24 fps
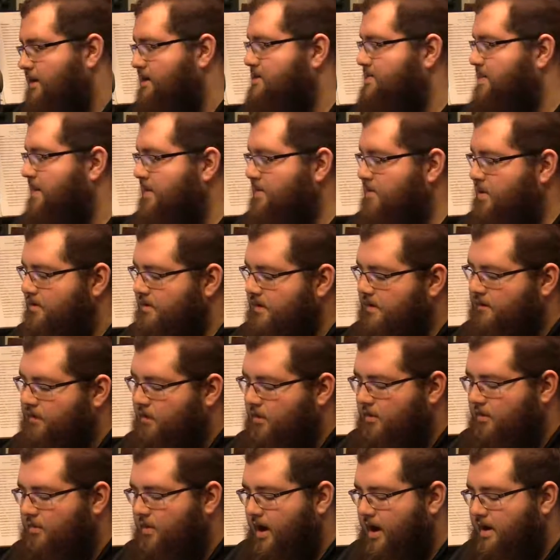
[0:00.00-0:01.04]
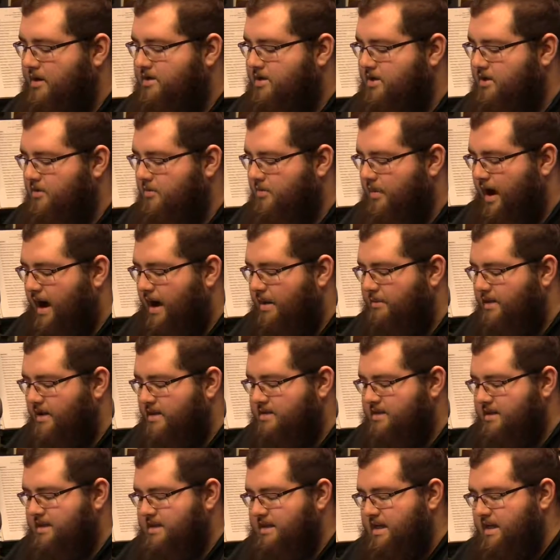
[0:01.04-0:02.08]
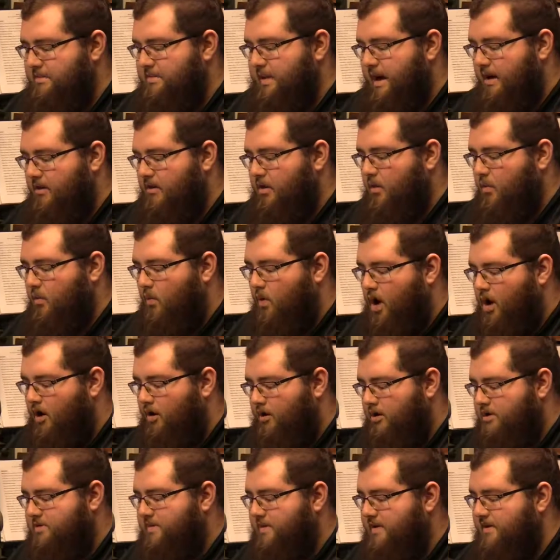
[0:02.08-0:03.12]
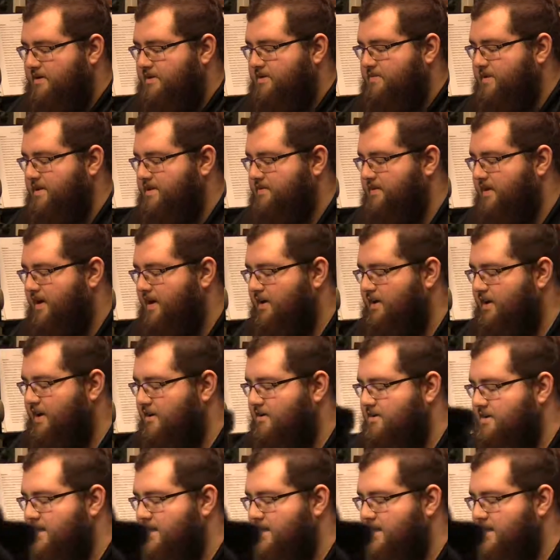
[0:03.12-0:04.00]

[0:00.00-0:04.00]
This has been Moving Forward, brought to you by Muscatine Power and Water. Experience the best value in